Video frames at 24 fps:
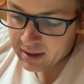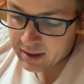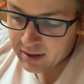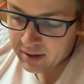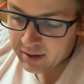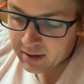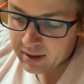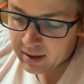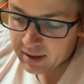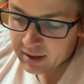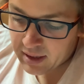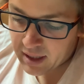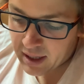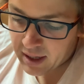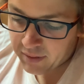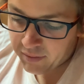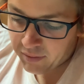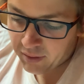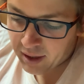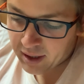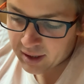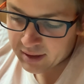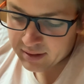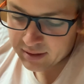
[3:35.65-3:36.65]
Then they
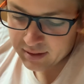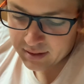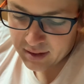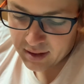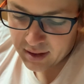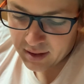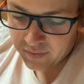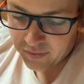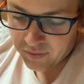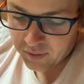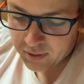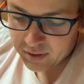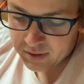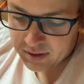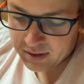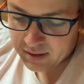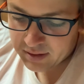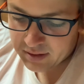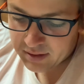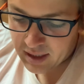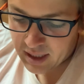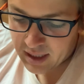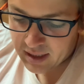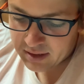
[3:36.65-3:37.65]
raised their
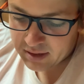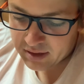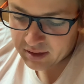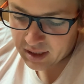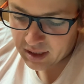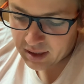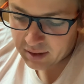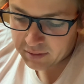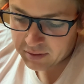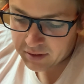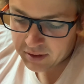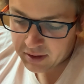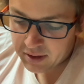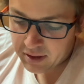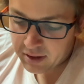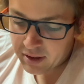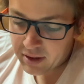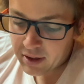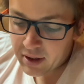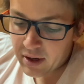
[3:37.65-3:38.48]
voices and shouted,